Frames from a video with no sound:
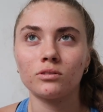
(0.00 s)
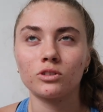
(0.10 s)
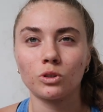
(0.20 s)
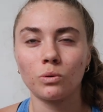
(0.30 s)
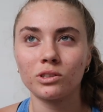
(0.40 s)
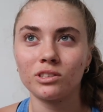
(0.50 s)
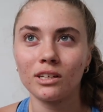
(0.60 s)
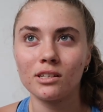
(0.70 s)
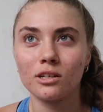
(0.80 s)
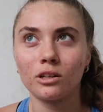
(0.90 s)
squash
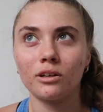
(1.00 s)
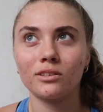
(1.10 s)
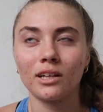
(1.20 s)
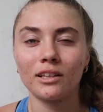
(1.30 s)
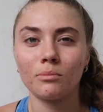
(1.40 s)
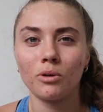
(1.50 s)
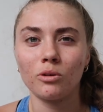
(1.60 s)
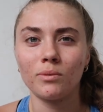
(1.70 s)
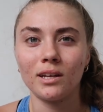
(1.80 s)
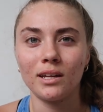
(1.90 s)
centres are closed at the
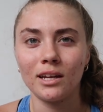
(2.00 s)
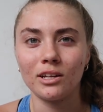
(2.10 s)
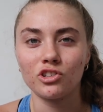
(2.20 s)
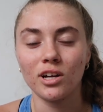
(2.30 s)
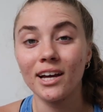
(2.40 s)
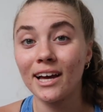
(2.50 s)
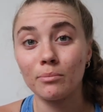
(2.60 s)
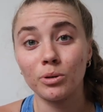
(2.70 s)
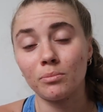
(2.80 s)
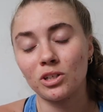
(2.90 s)
moment in Australia
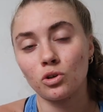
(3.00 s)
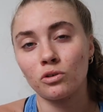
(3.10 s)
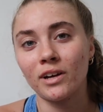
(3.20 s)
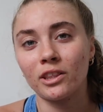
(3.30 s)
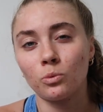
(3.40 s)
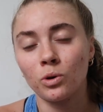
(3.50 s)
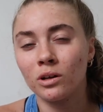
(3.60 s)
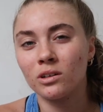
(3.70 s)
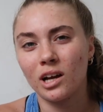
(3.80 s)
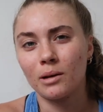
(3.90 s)
and pretty much all around the
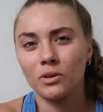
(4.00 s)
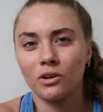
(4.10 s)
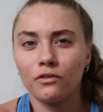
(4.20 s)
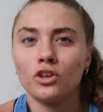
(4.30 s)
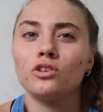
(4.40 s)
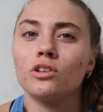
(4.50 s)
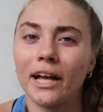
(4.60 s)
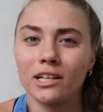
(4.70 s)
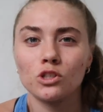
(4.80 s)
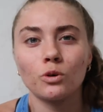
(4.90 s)
world. I'm on a few
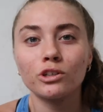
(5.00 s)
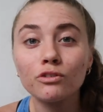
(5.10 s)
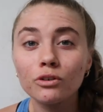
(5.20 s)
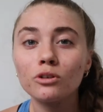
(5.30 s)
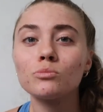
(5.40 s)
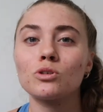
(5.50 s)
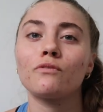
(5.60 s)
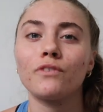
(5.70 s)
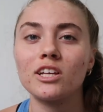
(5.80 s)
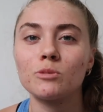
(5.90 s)
like squash forums
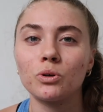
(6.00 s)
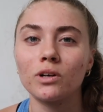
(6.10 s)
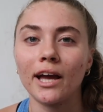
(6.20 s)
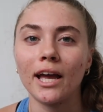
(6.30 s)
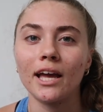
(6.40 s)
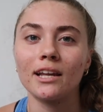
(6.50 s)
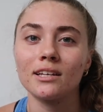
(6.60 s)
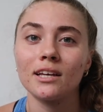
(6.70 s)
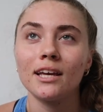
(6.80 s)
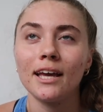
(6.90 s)
on Facebook
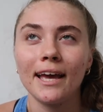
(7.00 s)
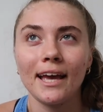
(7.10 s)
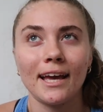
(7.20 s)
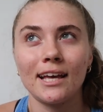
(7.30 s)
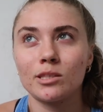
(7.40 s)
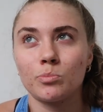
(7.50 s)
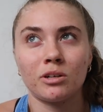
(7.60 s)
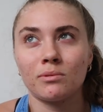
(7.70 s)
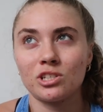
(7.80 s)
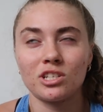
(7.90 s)
and it's
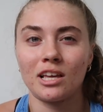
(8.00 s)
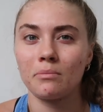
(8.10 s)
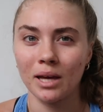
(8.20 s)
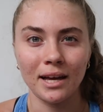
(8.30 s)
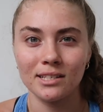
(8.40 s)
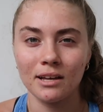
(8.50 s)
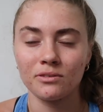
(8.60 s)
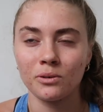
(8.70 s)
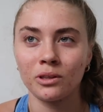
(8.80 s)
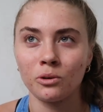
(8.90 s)
pretty much the same case
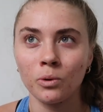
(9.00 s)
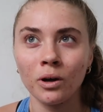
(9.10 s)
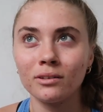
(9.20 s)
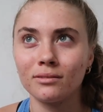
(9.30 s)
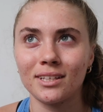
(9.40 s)
everywhere in the world.